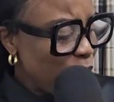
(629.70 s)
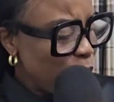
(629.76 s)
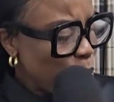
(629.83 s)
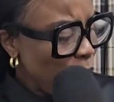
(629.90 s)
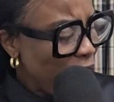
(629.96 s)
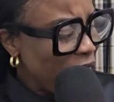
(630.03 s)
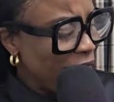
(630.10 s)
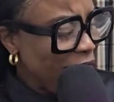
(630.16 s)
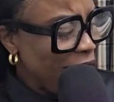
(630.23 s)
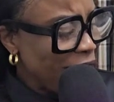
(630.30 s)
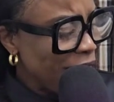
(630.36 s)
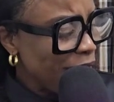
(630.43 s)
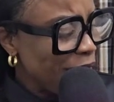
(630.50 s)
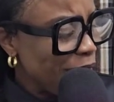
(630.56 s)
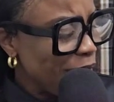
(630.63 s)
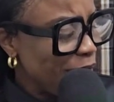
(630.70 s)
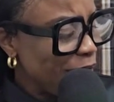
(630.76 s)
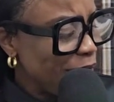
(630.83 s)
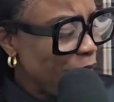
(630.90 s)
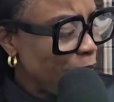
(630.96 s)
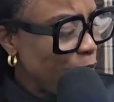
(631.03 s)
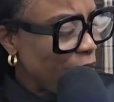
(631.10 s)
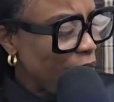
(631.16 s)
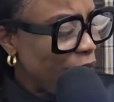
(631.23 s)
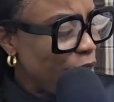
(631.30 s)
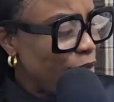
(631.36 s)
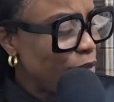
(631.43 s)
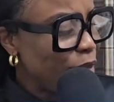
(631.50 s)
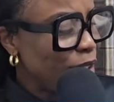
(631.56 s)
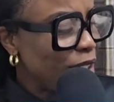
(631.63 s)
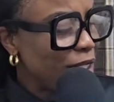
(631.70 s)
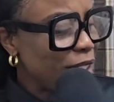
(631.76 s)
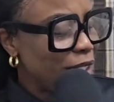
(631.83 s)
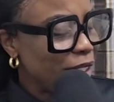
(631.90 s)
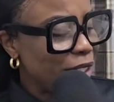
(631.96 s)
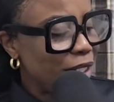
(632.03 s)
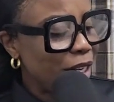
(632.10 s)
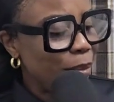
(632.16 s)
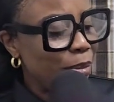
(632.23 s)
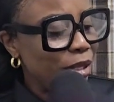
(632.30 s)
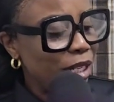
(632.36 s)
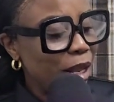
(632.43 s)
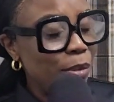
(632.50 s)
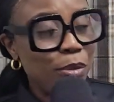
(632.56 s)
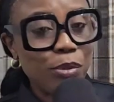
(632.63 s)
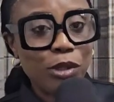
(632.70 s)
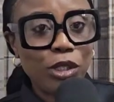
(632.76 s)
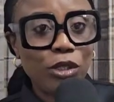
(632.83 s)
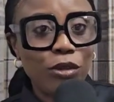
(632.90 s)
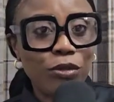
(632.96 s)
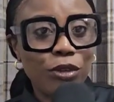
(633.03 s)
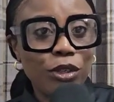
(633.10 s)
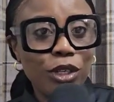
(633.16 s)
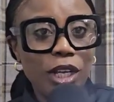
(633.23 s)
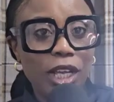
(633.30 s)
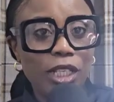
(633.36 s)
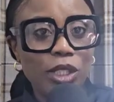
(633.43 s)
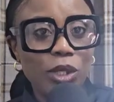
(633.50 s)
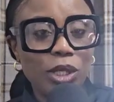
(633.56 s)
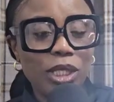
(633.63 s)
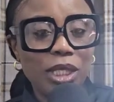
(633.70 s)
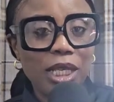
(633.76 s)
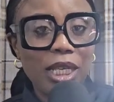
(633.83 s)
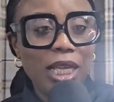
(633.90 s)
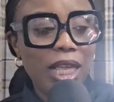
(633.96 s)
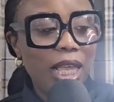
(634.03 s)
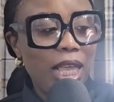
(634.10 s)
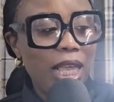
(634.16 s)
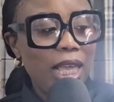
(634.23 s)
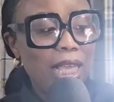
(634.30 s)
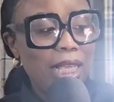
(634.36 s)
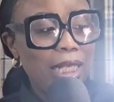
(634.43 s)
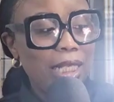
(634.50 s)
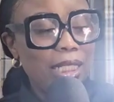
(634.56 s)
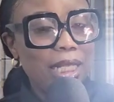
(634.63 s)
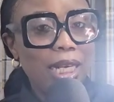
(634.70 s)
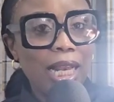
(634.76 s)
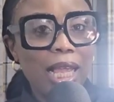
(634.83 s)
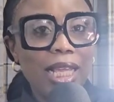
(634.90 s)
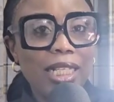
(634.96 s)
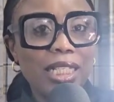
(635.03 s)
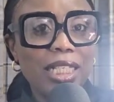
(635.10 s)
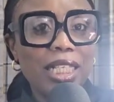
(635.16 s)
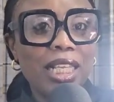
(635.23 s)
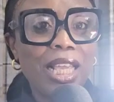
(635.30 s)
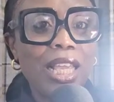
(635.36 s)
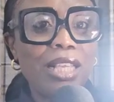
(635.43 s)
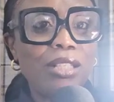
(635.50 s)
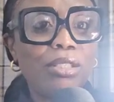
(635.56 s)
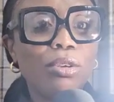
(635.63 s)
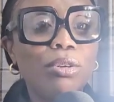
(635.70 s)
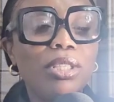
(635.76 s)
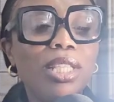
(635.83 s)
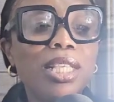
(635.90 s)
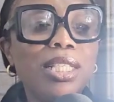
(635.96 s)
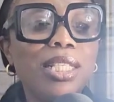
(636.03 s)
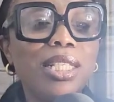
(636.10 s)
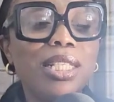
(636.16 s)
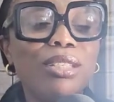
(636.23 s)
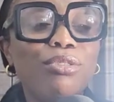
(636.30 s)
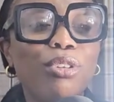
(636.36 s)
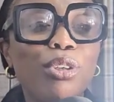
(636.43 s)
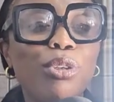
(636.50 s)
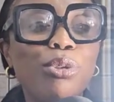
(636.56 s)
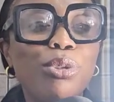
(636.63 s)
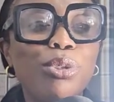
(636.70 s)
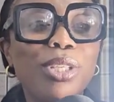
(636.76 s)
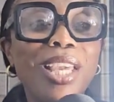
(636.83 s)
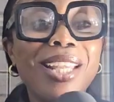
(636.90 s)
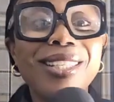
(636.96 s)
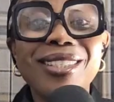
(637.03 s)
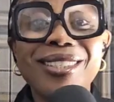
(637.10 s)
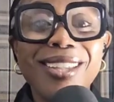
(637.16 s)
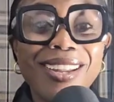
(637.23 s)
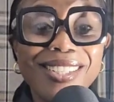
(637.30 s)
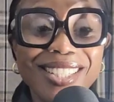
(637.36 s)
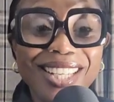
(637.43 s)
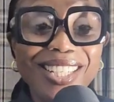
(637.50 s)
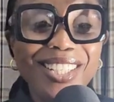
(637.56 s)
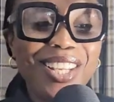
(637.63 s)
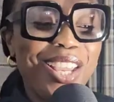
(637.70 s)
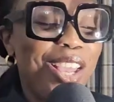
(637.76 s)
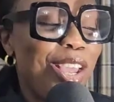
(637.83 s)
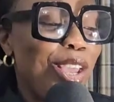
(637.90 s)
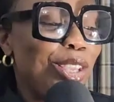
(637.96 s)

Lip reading: It's quite nice. It's kind of, it's, let me put it on for you guys to see. It's a light. So this is for you to get started.